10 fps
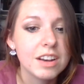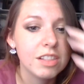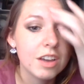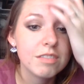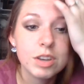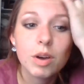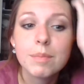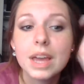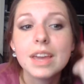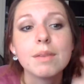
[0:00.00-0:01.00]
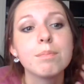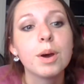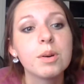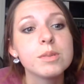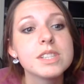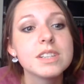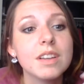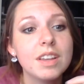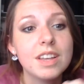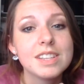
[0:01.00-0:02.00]
And a lot of you on my post
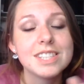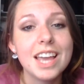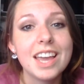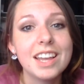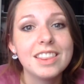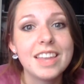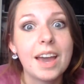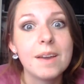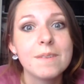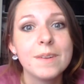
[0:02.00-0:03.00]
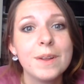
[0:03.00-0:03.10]
said that